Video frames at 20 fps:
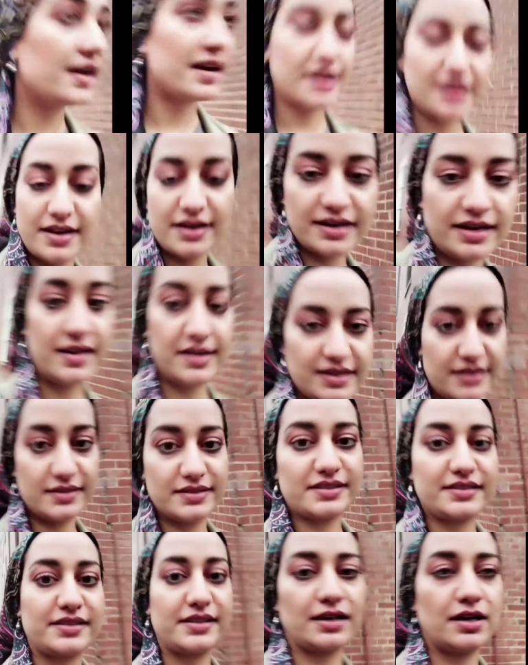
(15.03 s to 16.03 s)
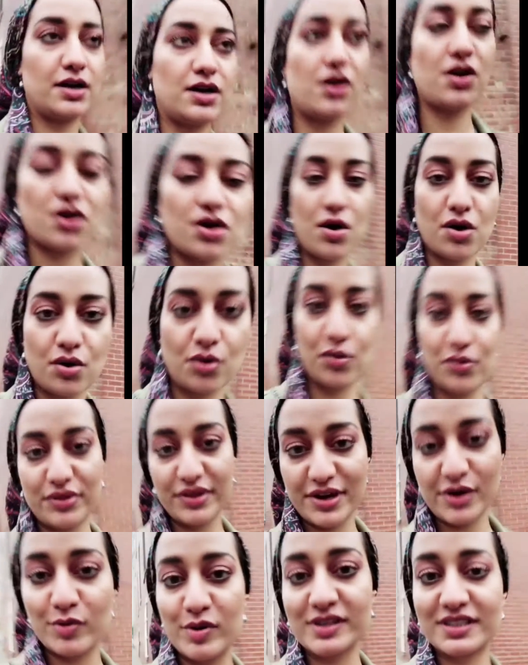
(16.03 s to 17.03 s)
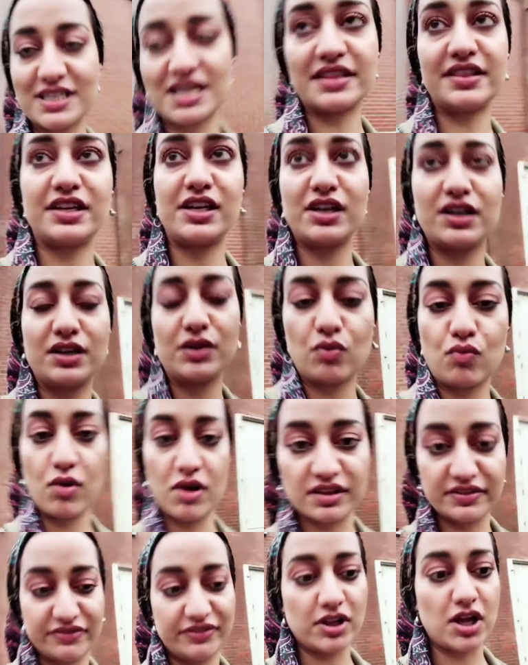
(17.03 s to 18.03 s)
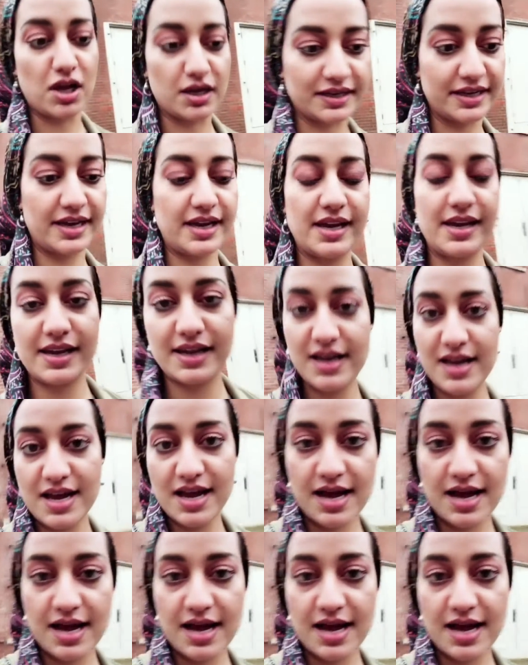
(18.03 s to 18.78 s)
And so there was nothing worth vlogging.